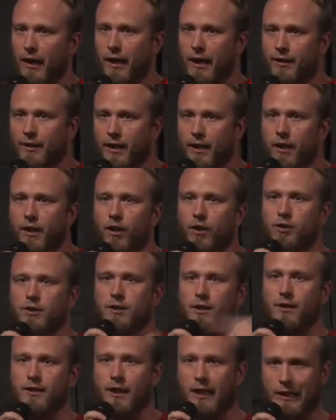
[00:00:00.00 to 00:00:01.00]
And then here's
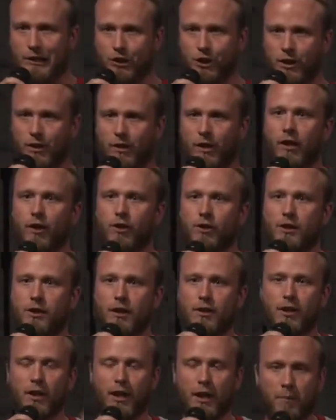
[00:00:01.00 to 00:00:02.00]
the tension, here's the
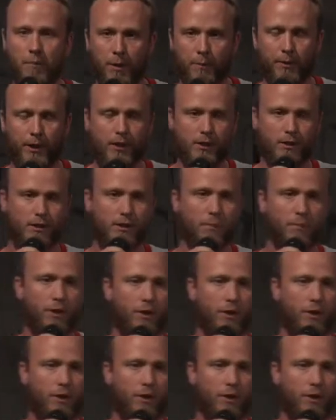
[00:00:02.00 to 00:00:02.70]
dilemma, because some of